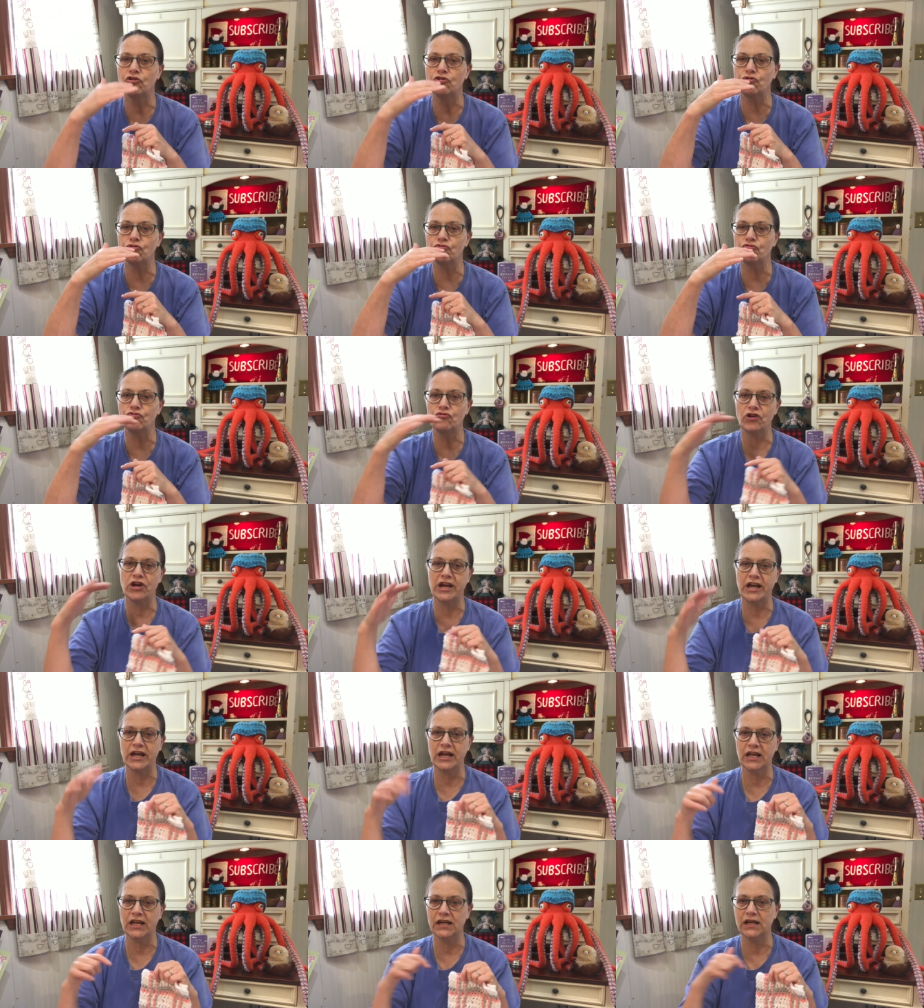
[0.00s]

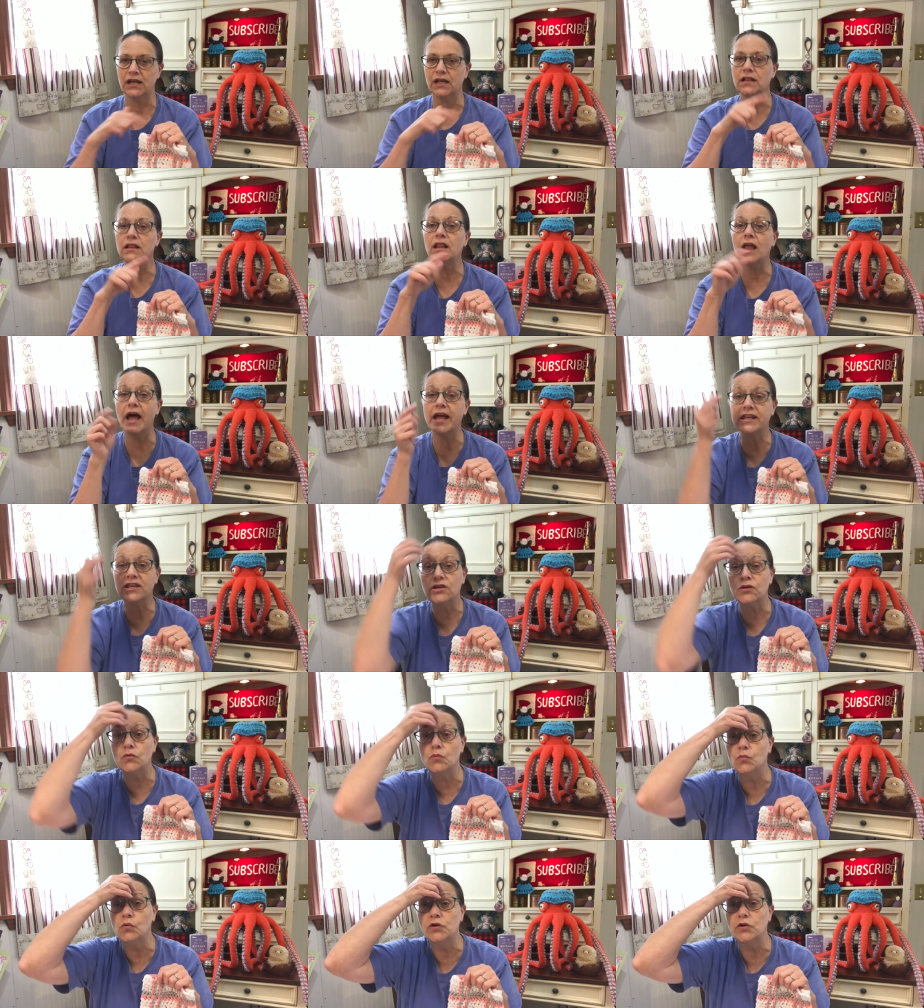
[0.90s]
grid like you